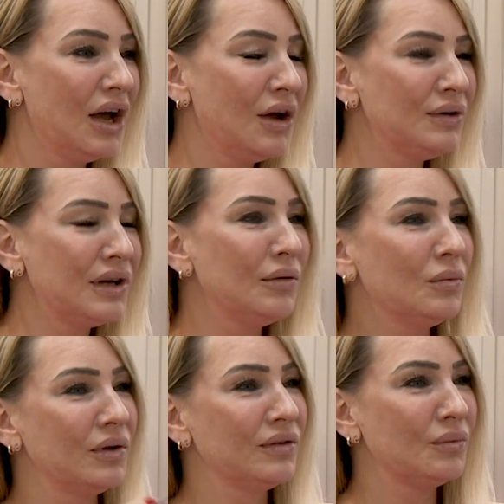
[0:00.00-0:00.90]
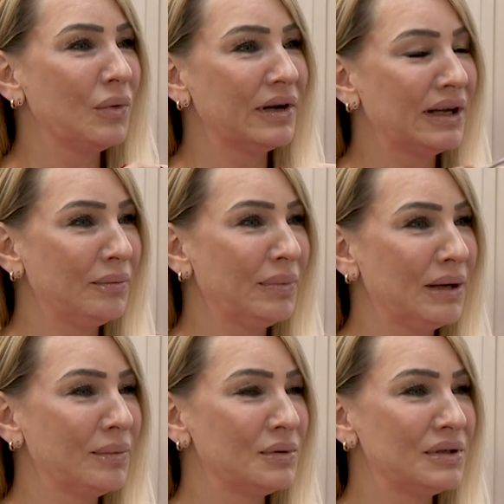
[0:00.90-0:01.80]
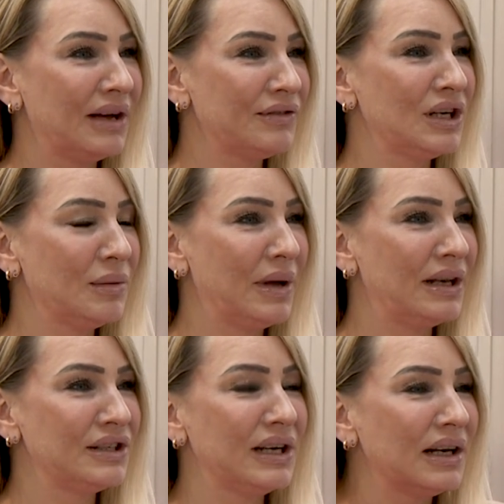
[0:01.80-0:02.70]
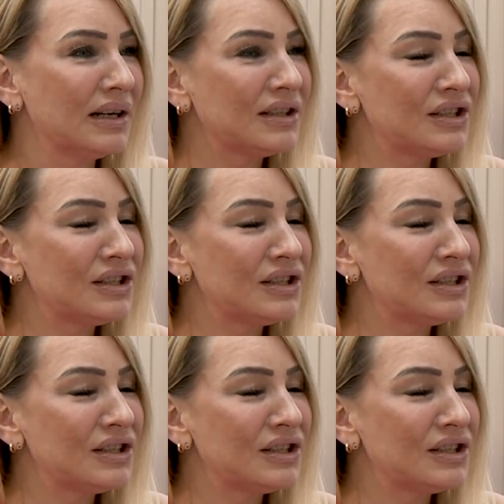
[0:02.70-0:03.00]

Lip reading: who don't want working people to have cheap energy and are